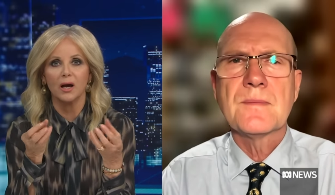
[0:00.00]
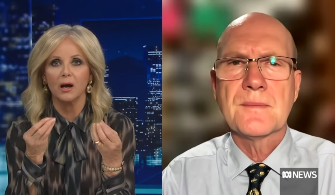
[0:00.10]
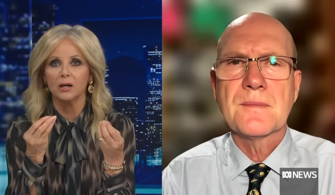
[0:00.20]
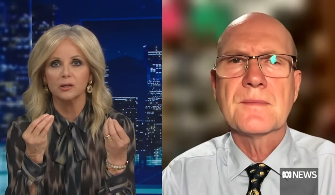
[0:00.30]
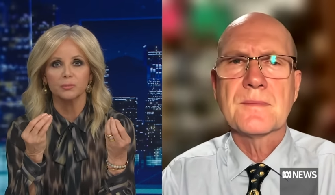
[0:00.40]

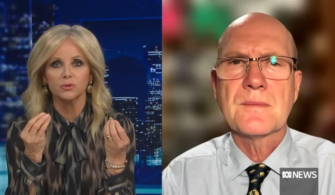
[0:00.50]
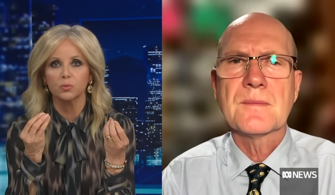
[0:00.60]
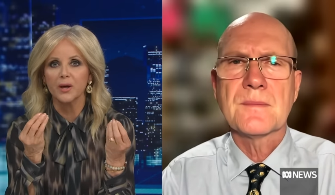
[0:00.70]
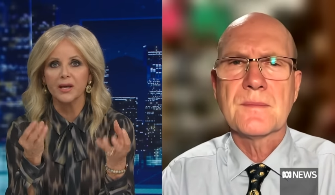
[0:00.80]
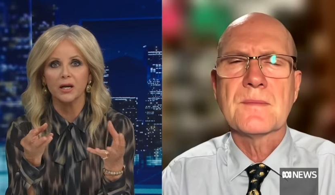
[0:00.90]
Speaker 1: are a little bit
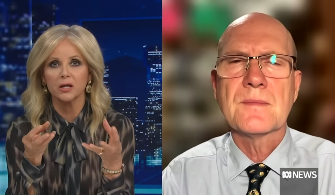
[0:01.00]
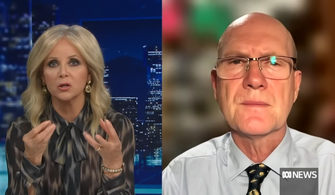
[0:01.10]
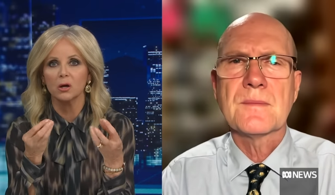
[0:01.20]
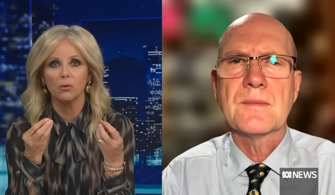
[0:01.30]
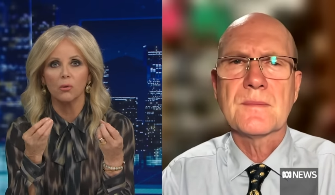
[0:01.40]
weaker
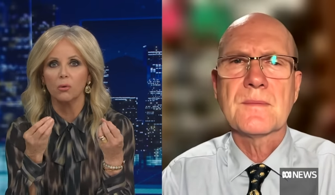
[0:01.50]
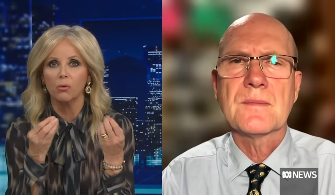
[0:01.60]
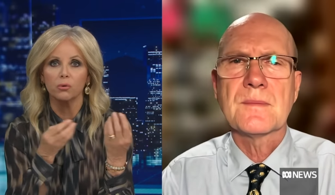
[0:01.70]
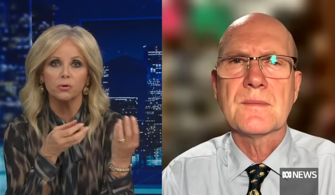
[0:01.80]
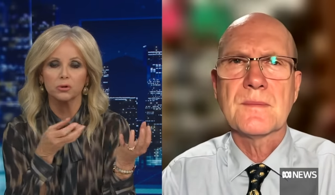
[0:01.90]
or,
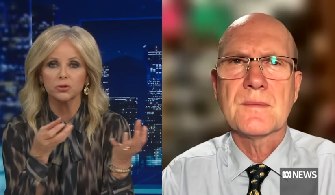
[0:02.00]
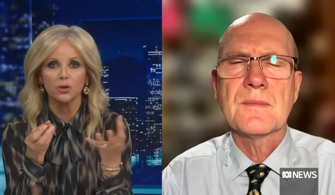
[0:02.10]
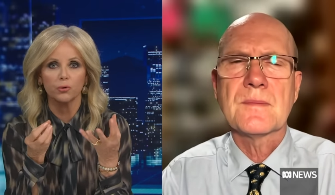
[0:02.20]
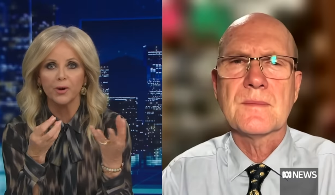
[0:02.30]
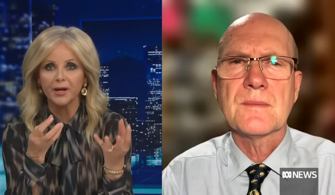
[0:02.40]
or, not
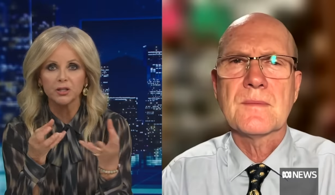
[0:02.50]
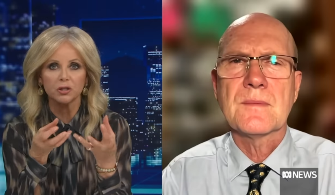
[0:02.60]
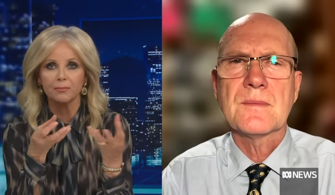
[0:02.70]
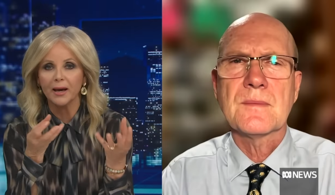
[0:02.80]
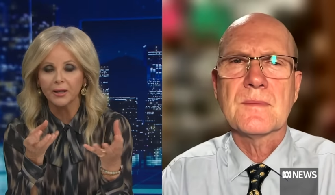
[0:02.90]
so ready to
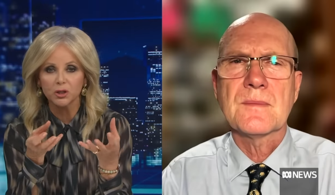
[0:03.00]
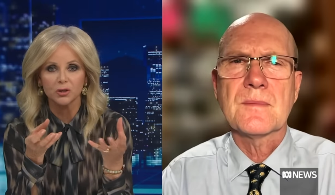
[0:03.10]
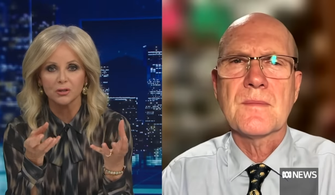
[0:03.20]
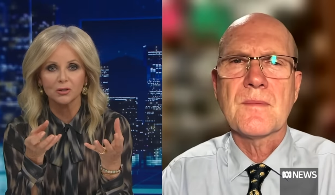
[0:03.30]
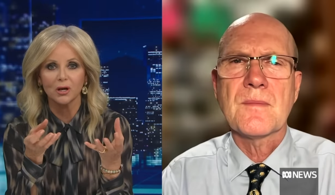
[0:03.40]
manage
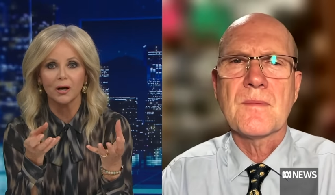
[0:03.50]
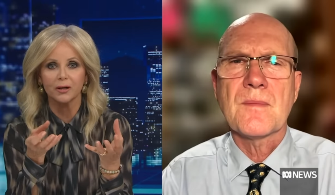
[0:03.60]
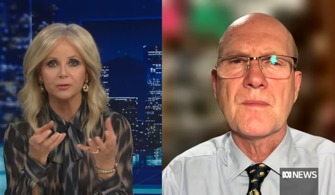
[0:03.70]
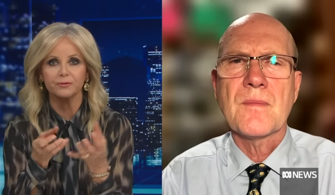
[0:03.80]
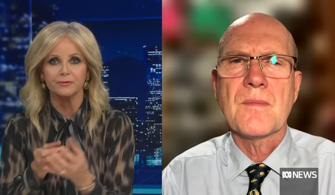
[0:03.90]
this
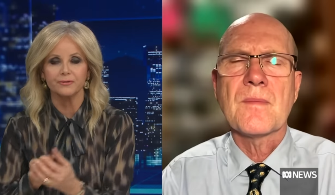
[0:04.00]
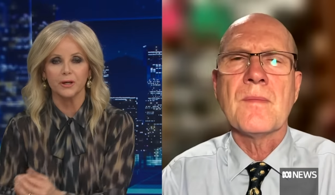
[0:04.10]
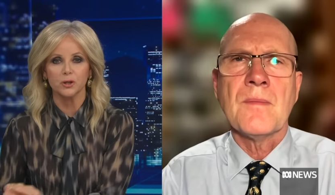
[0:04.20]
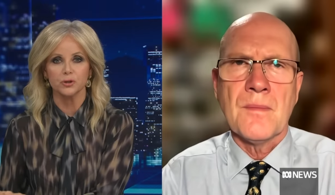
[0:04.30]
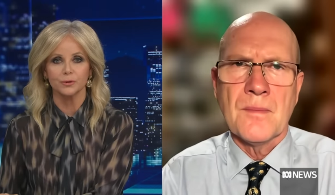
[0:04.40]
kind of
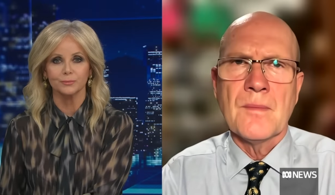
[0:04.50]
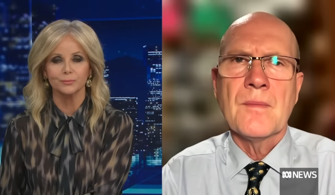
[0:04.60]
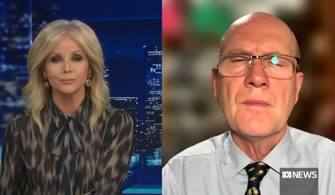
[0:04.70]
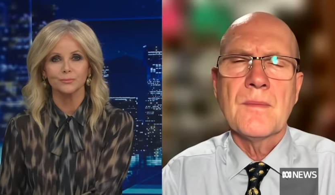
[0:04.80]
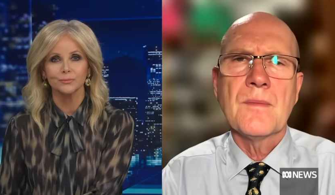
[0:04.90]
infection?
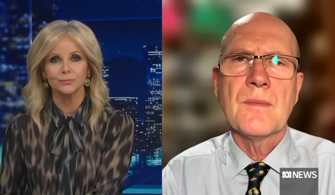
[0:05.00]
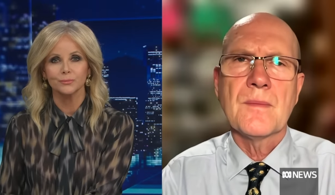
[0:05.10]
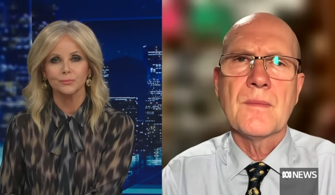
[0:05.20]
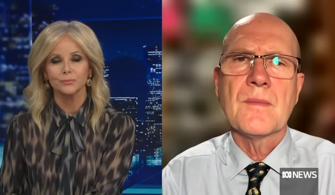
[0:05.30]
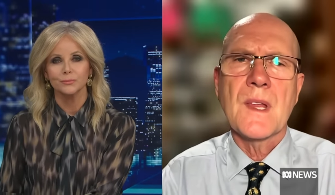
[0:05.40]

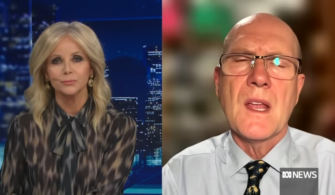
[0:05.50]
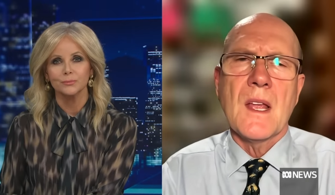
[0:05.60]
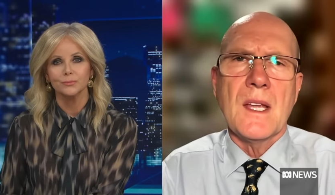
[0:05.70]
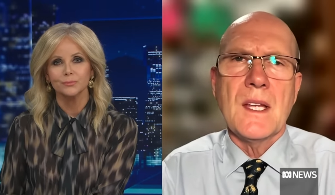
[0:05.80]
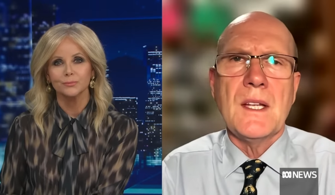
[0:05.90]

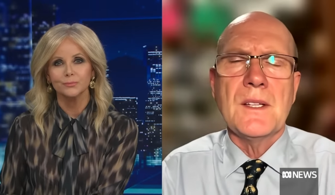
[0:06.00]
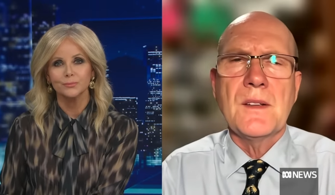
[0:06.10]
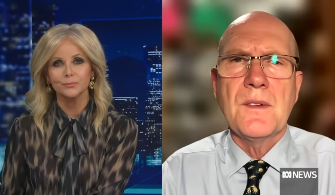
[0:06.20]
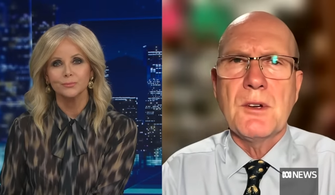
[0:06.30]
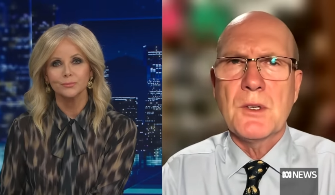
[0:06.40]
Speaker 2: It's a
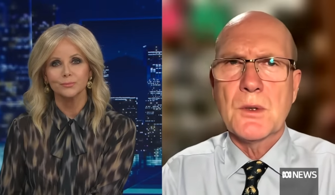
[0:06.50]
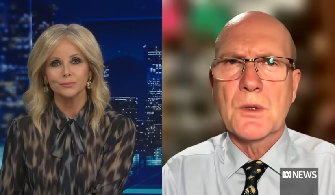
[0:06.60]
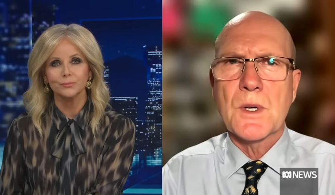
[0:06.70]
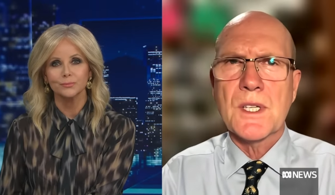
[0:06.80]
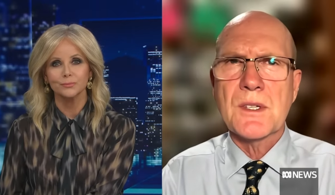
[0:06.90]
very good
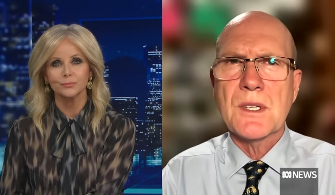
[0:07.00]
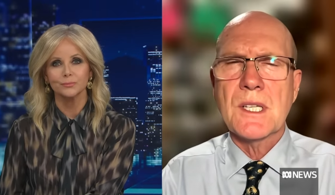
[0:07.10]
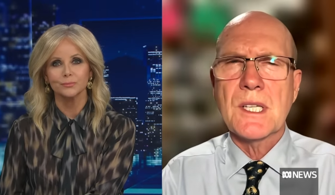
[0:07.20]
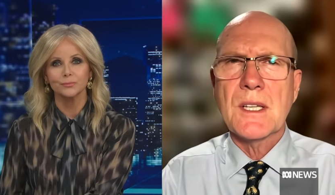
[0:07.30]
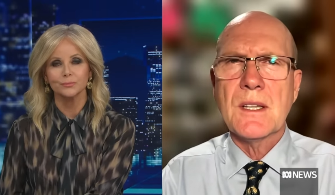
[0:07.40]
question.
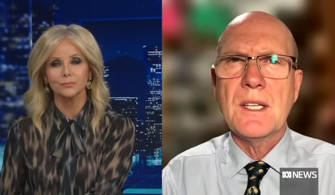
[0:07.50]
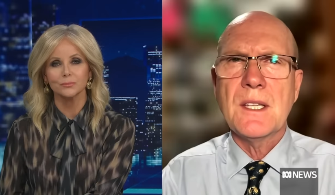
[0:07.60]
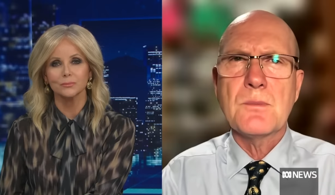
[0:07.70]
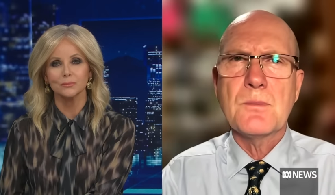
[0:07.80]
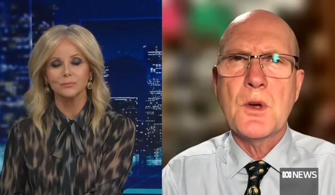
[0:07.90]

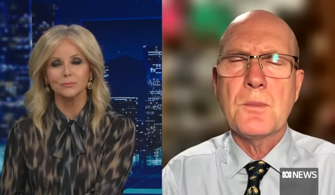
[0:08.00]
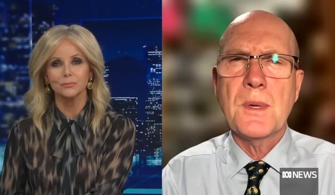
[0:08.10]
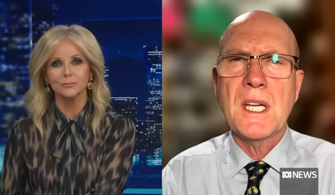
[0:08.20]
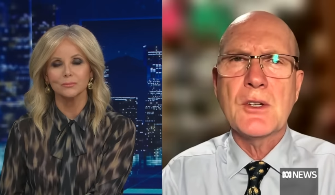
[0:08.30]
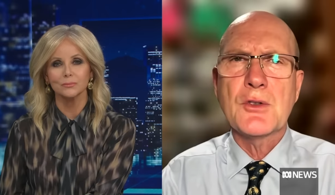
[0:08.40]
There's not
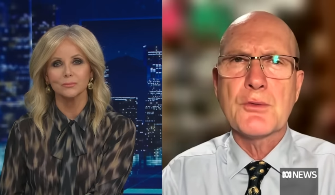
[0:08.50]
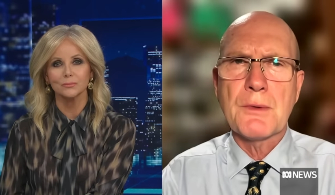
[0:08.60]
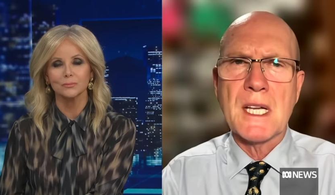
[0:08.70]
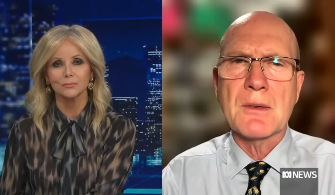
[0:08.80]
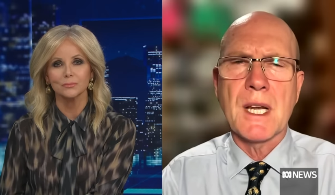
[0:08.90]
been a
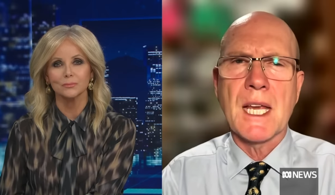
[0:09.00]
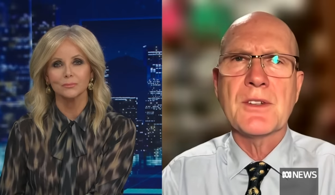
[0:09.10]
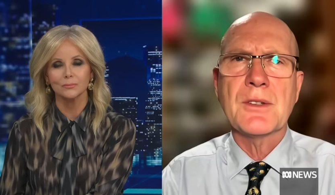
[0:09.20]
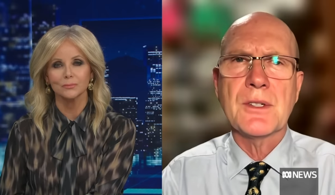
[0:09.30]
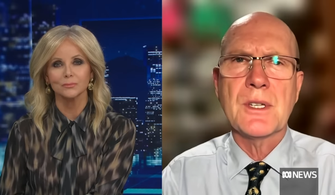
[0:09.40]
direct
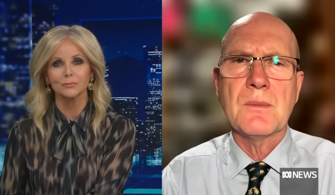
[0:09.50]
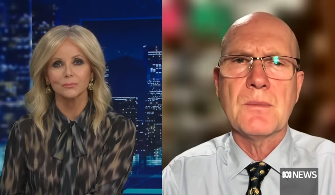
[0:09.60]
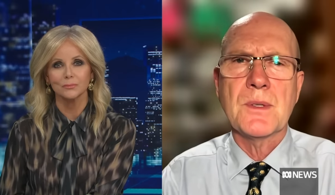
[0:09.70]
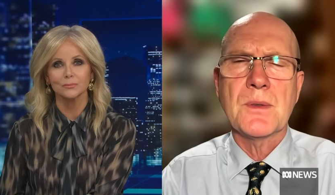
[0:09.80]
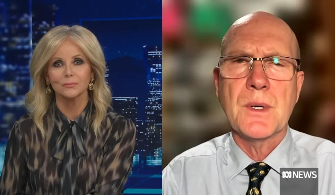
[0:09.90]
relationship
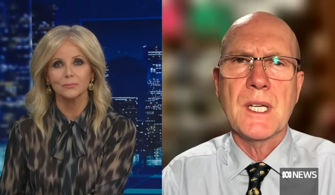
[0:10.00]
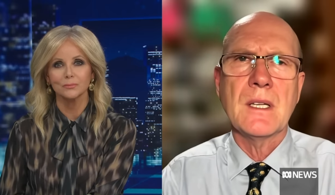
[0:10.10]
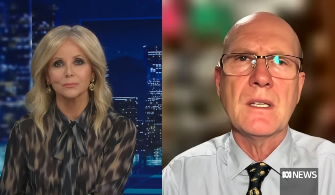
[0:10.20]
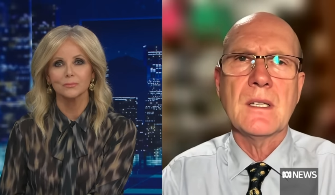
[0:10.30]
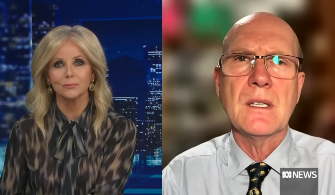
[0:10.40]

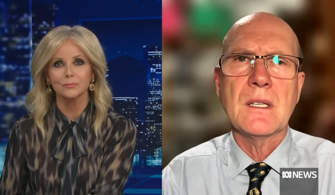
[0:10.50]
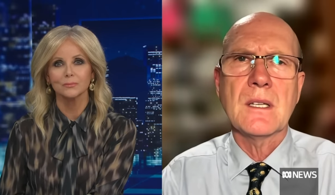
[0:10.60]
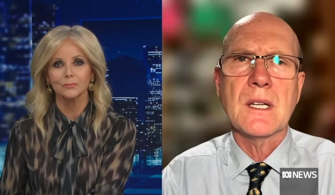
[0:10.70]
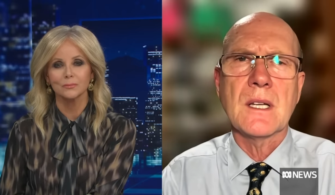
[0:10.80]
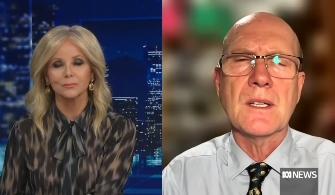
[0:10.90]
between
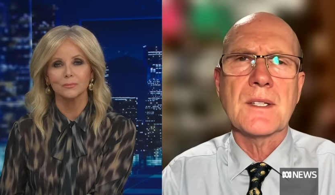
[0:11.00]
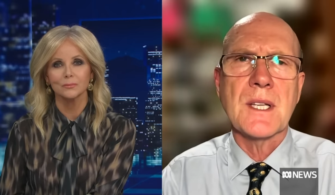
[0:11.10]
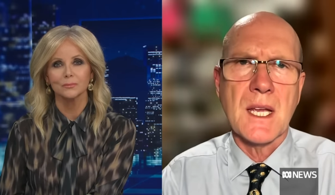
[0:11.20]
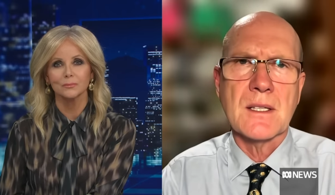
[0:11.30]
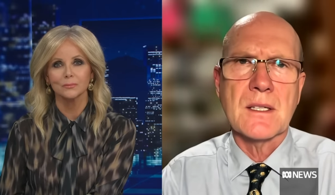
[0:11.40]
uh,
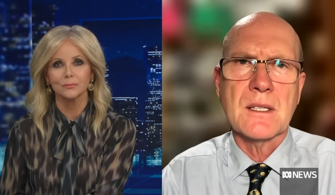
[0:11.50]
SARS